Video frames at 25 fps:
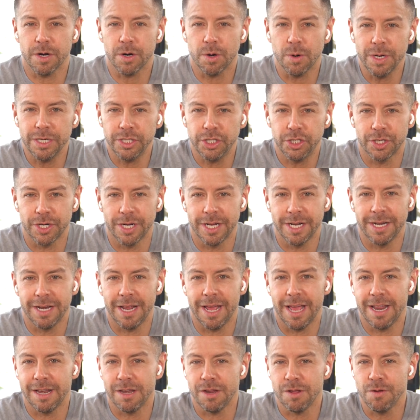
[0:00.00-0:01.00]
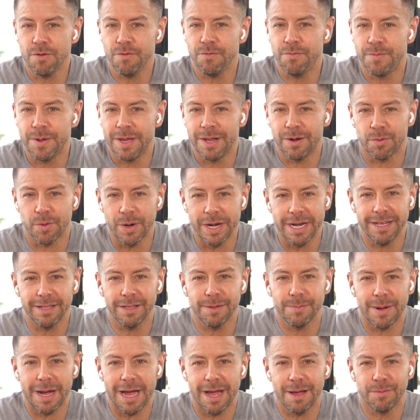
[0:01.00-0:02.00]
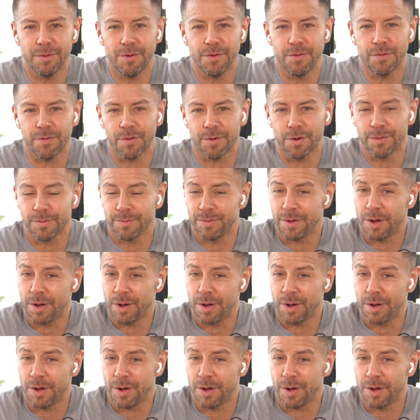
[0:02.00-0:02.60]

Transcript: a Christian and you've been reading the Bible for